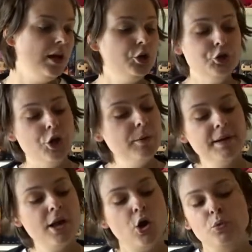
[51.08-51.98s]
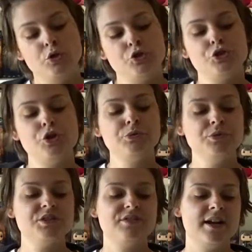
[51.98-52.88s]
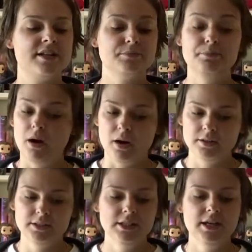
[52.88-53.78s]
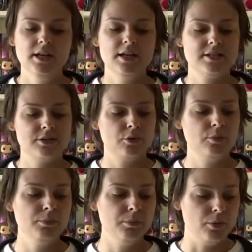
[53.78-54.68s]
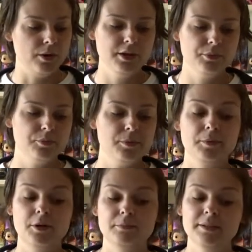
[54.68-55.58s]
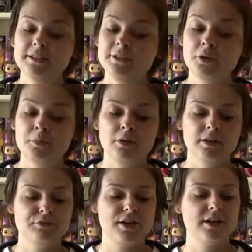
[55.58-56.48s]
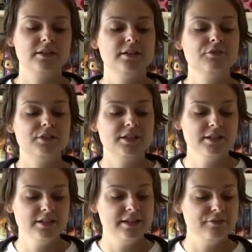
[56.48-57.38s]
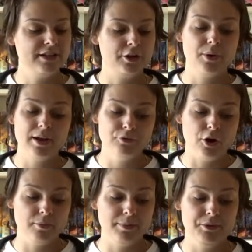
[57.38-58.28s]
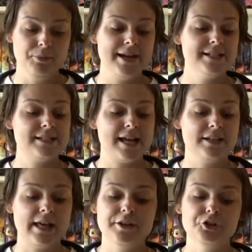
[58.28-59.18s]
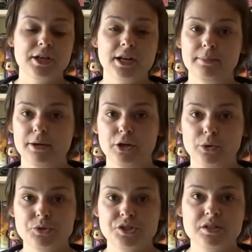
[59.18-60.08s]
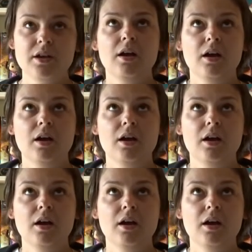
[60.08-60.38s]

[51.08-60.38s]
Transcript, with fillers: Nobody Owens, known to his friend as Bod, is a normal boy. He would be completely normal if he, had, if he didn't live in a graveyard being raised and educated by ghosts.